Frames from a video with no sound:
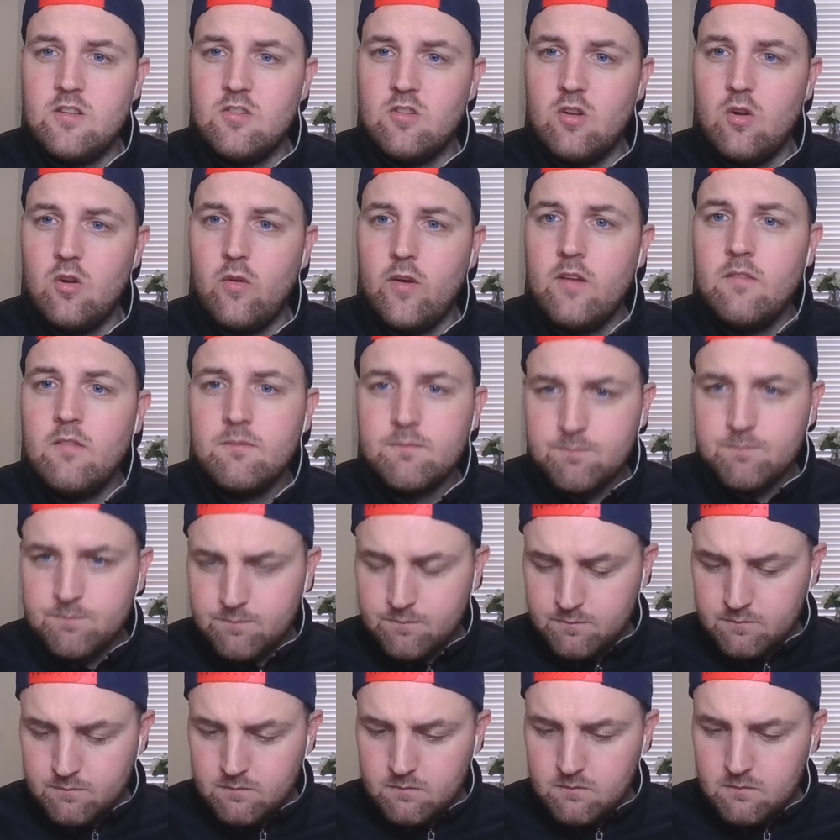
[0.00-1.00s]
annoying.
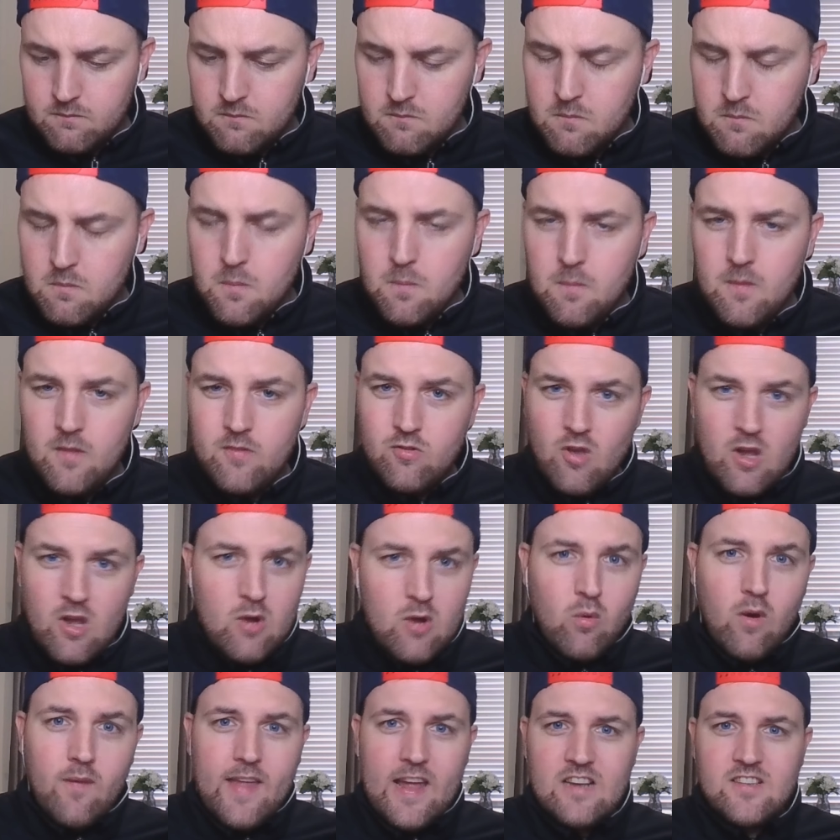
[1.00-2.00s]
Don't
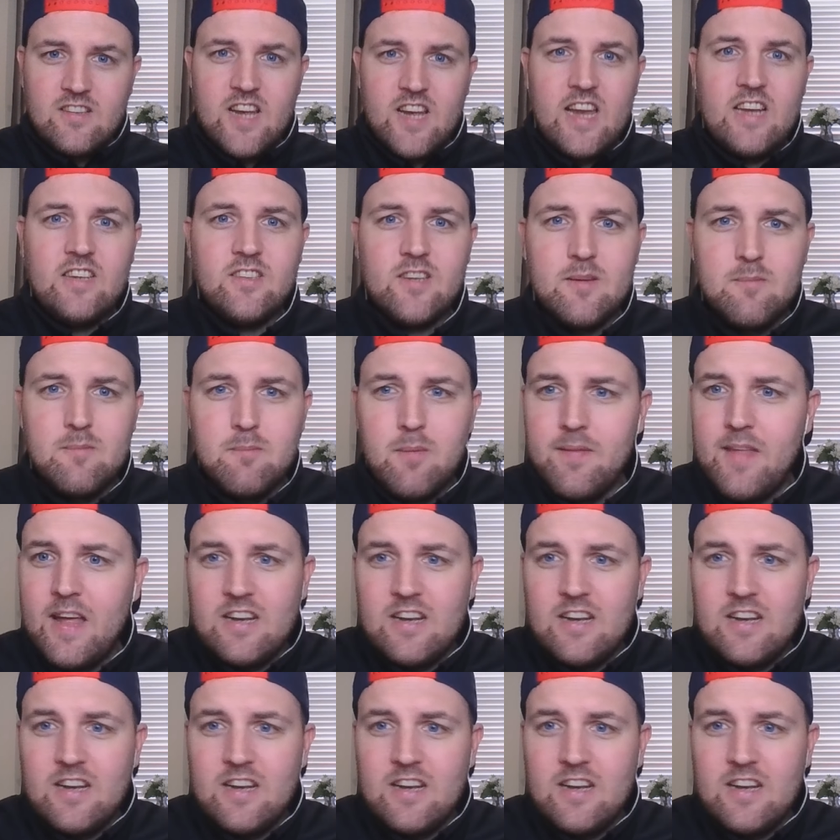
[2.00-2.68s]
know what they're changing, but they're